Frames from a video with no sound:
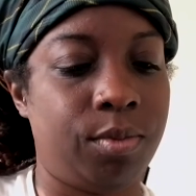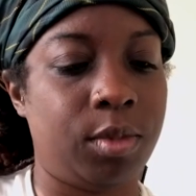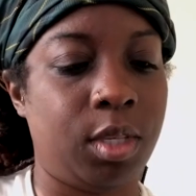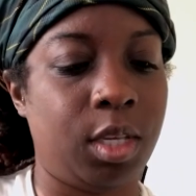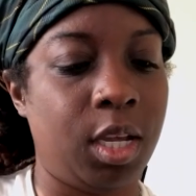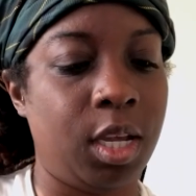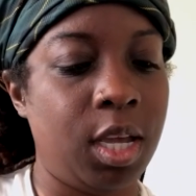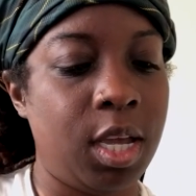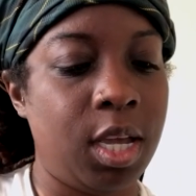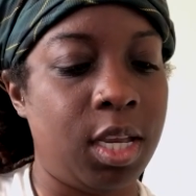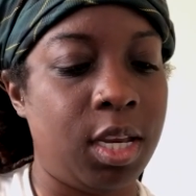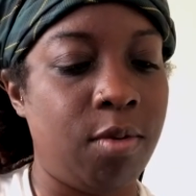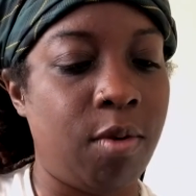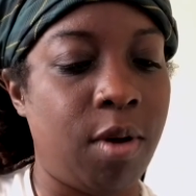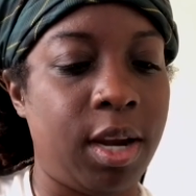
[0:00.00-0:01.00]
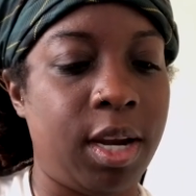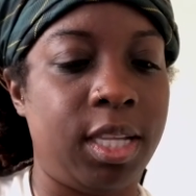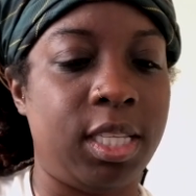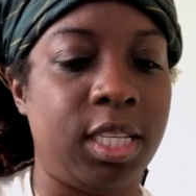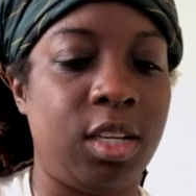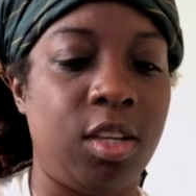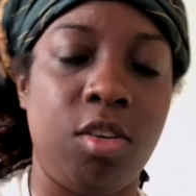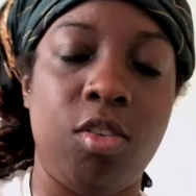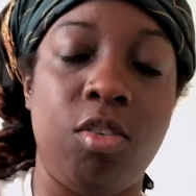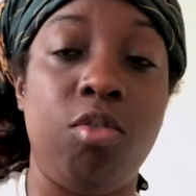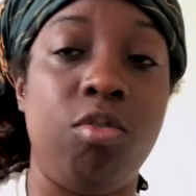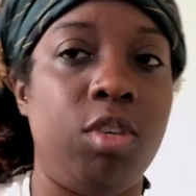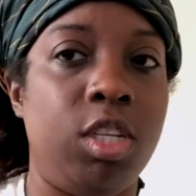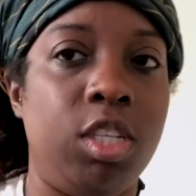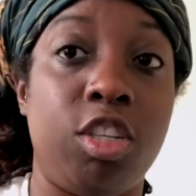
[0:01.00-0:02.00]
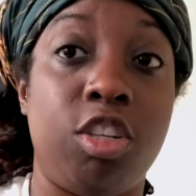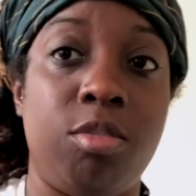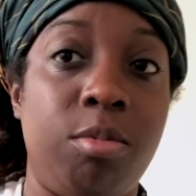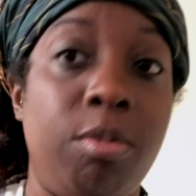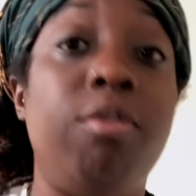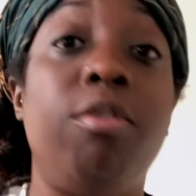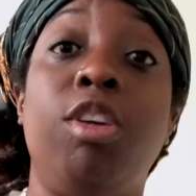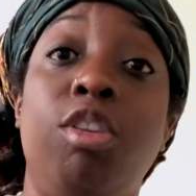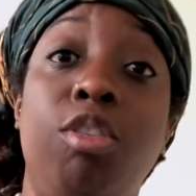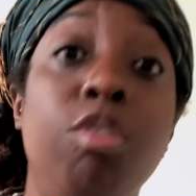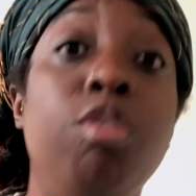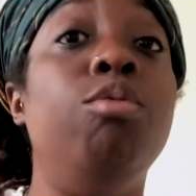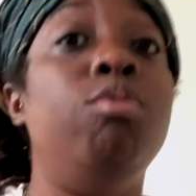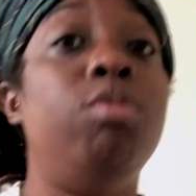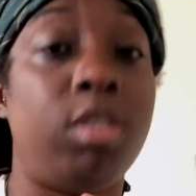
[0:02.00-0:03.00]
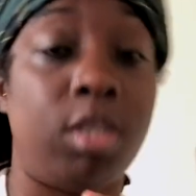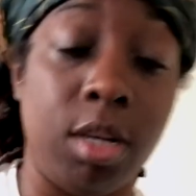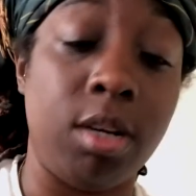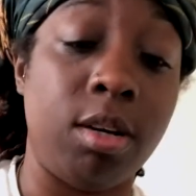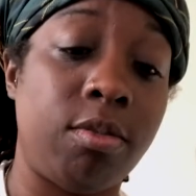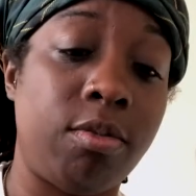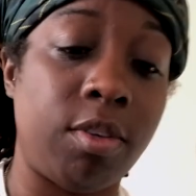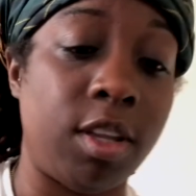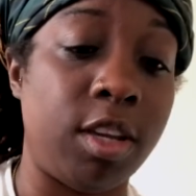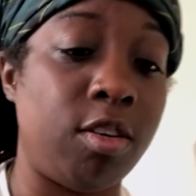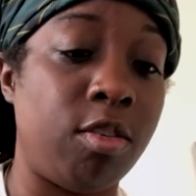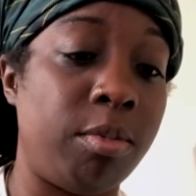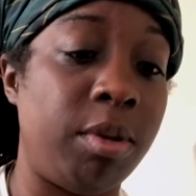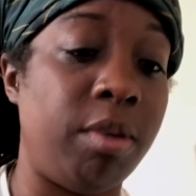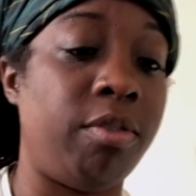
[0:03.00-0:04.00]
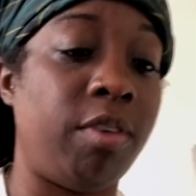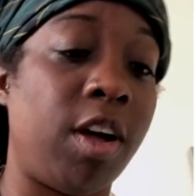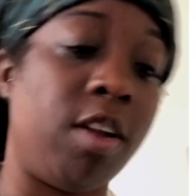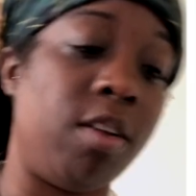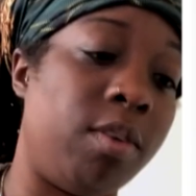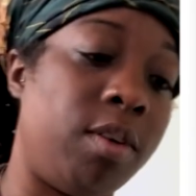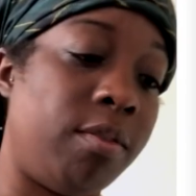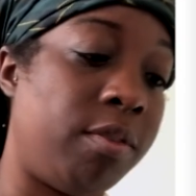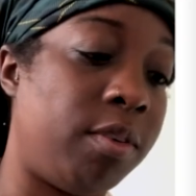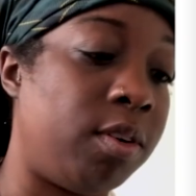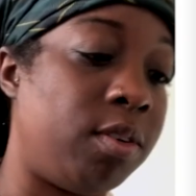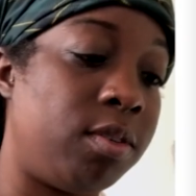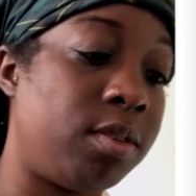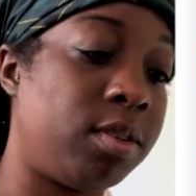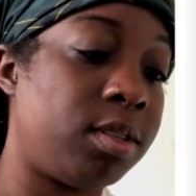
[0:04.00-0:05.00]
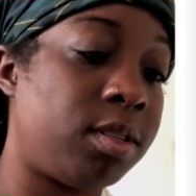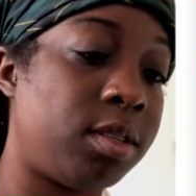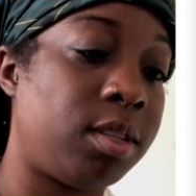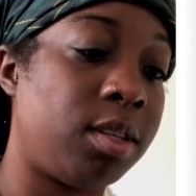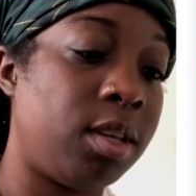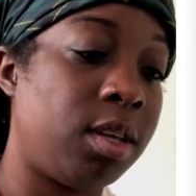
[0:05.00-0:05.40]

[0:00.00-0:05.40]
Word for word: See, that's why they tell you to do research before you do stuff and don't be following folks